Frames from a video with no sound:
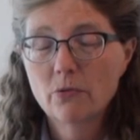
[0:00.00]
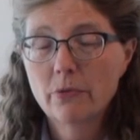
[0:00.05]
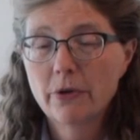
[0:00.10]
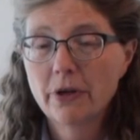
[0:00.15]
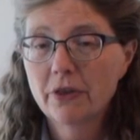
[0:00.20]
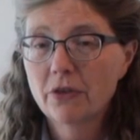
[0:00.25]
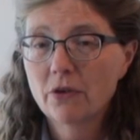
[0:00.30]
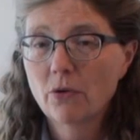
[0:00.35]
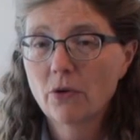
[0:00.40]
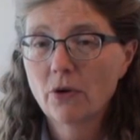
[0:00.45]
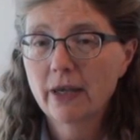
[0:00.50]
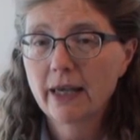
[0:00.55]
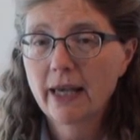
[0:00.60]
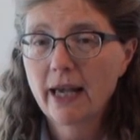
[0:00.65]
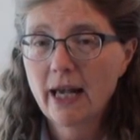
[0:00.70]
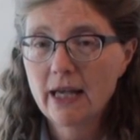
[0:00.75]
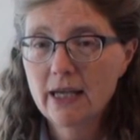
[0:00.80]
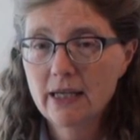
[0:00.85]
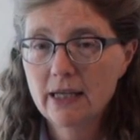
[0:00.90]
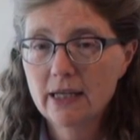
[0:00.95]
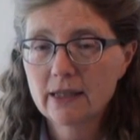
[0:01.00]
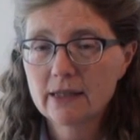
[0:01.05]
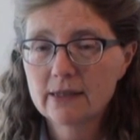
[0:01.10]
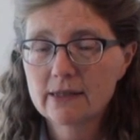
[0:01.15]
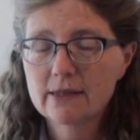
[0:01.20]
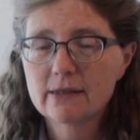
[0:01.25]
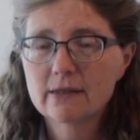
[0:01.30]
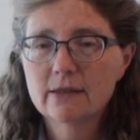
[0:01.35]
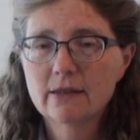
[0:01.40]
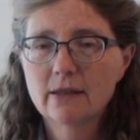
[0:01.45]
with
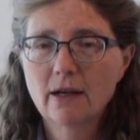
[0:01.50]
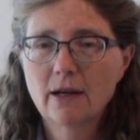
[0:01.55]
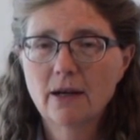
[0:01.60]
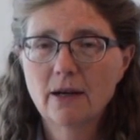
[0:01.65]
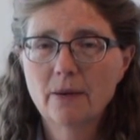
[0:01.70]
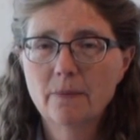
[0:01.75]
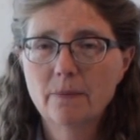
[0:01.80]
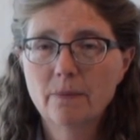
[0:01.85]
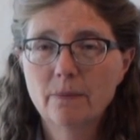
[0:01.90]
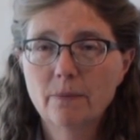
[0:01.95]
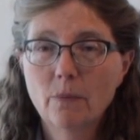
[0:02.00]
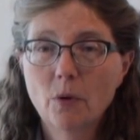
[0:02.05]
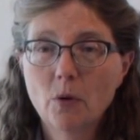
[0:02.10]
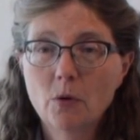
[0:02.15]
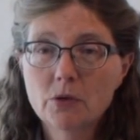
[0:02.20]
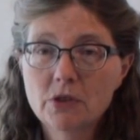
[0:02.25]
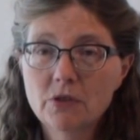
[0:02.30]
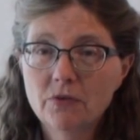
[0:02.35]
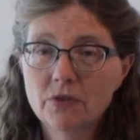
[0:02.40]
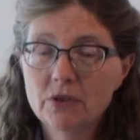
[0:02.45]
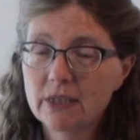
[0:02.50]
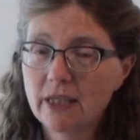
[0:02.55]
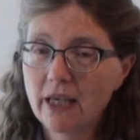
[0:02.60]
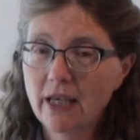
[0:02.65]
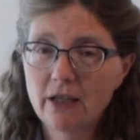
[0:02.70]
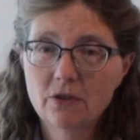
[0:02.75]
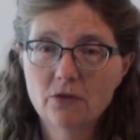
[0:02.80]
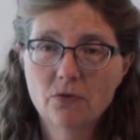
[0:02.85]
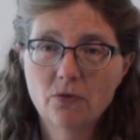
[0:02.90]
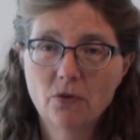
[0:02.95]
organics, most of us
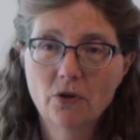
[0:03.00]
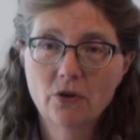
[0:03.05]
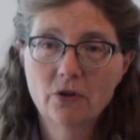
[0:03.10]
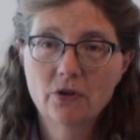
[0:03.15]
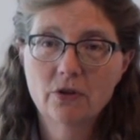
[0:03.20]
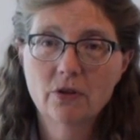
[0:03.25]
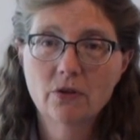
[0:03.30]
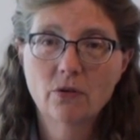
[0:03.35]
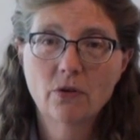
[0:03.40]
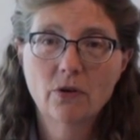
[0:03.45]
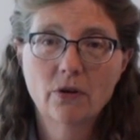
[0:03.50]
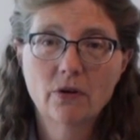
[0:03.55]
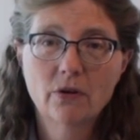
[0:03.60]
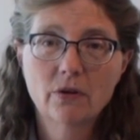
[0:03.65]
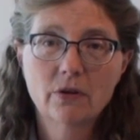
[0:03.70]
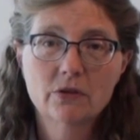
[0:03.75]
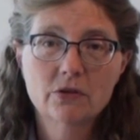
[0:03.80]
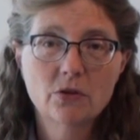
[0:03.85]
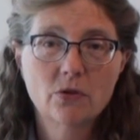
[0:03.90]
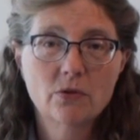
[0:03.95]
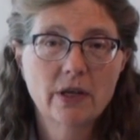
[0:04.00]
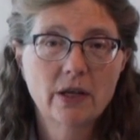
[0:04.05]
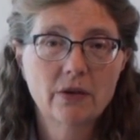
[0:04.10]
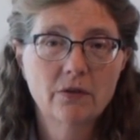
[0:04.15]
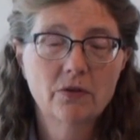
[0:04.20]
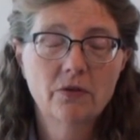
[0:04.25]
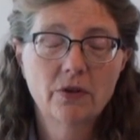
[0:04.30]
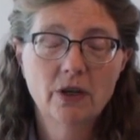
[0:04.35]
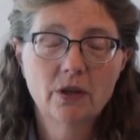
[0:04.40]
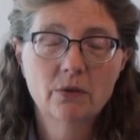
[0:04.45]
can't afford or don't have
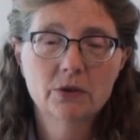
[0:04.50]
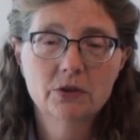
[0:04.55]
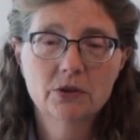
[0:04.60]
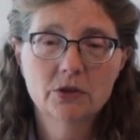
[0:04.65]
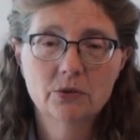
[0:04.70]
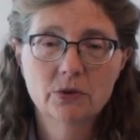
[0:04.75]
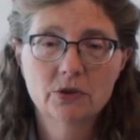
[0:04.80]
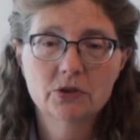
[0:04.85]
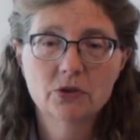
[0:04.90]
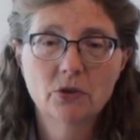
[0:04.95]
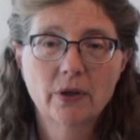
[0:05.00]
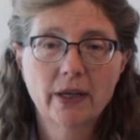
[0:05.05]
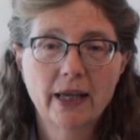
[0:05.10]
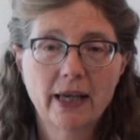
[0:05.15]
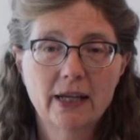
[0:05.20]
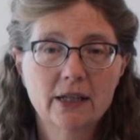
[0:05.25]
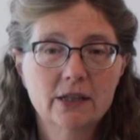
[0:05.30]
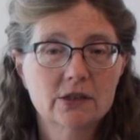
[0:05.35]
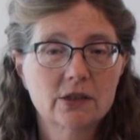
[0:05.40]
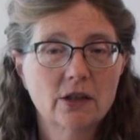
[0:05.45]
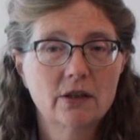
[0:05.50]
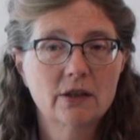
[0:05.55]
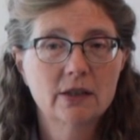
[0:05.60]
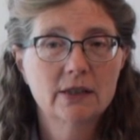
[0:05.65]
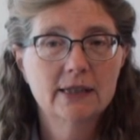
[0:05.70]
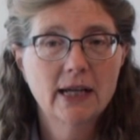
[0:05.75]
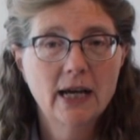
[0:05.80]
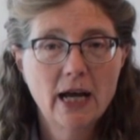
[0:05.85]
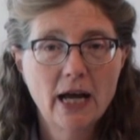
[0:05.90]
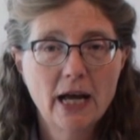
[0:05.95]
available to us organics all
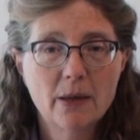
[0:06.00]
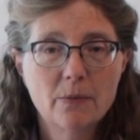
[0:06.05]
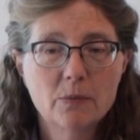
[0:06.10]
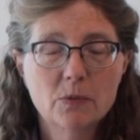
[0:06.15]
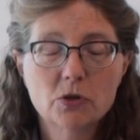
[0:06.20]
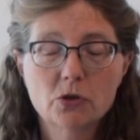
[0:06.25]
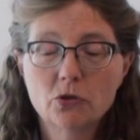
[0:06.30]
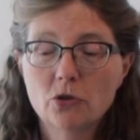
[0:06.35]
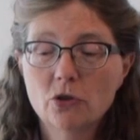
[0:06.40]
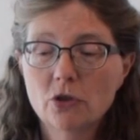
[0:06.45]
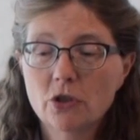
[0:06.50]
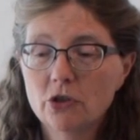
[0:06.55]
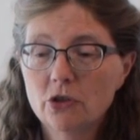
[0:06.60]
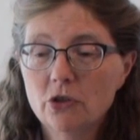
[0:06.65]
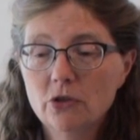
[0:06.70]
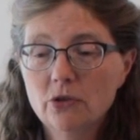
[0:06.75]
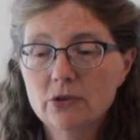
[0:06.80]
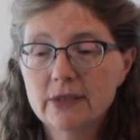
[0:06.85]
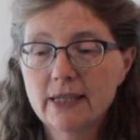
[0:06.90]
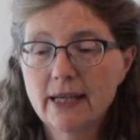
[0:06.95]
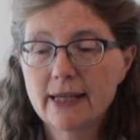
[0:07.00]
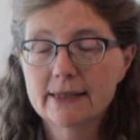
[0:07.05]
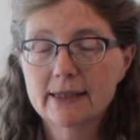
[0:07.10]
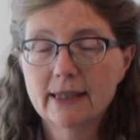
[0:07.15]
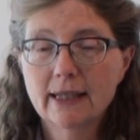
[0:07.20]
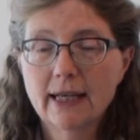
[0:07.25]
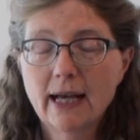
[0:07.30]
the time. So you can use as a